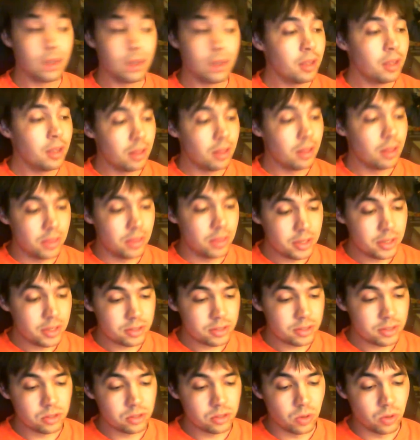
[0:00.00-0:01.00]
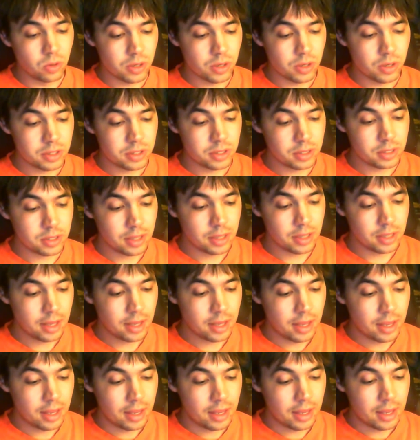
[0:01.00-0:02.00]
This source
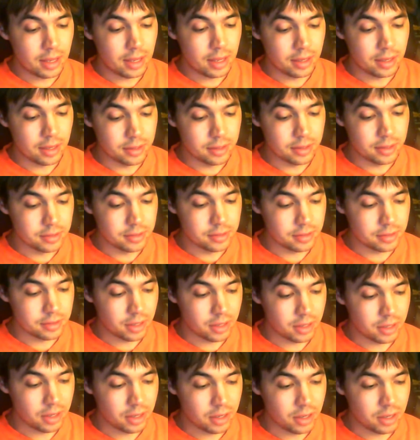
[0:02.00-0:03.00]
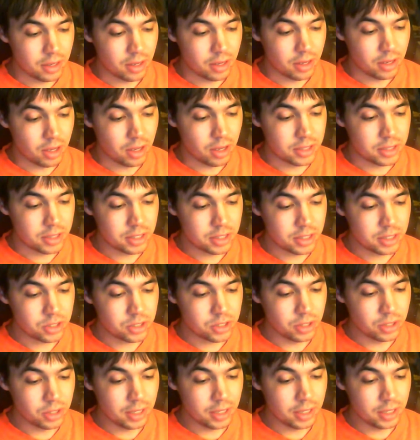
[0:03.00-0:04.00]
is
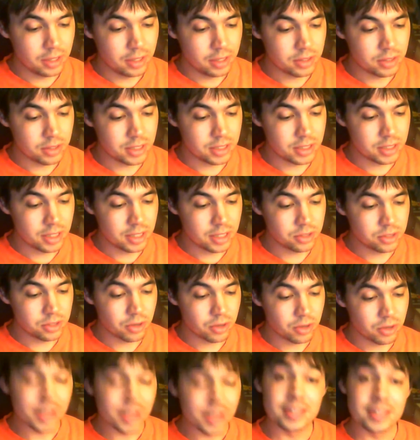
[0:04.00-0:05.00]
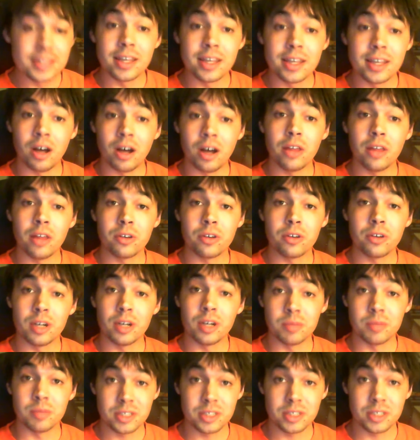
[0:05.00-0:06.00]
essentially Caesar as the author
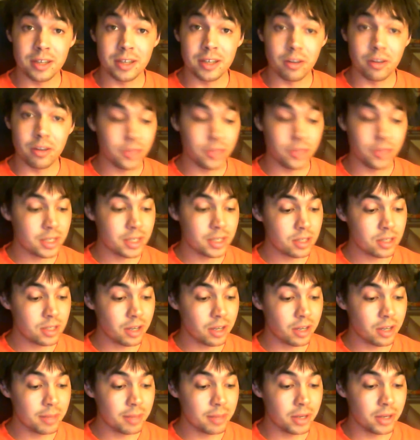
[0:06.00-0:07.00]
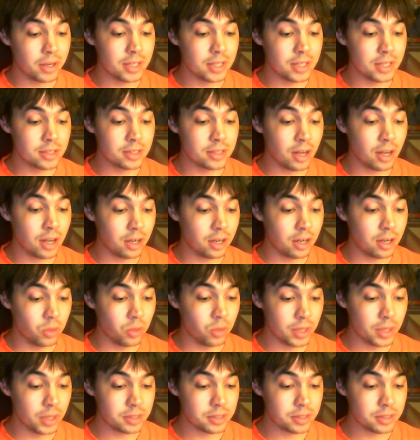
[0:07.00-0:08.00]
himself, and is talking about his
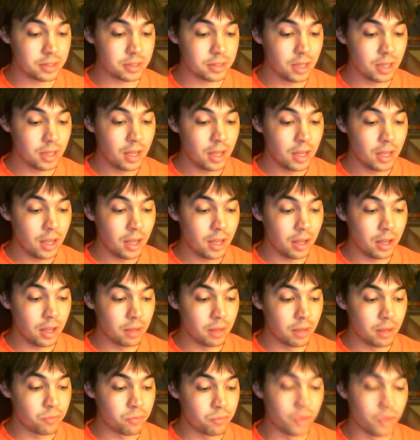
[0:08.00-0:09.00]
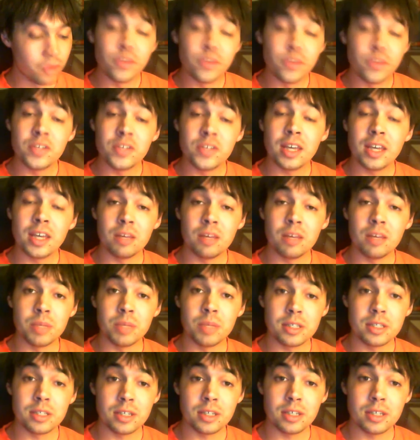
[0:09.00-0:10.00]
conquests from 58
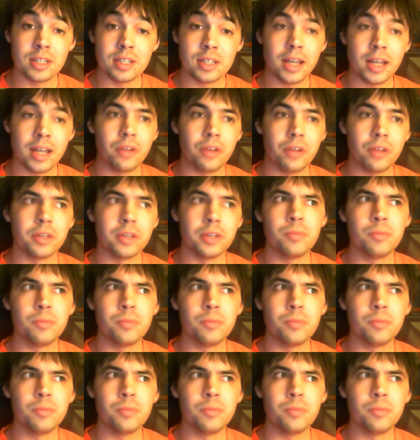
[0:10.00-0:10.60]
BC down to,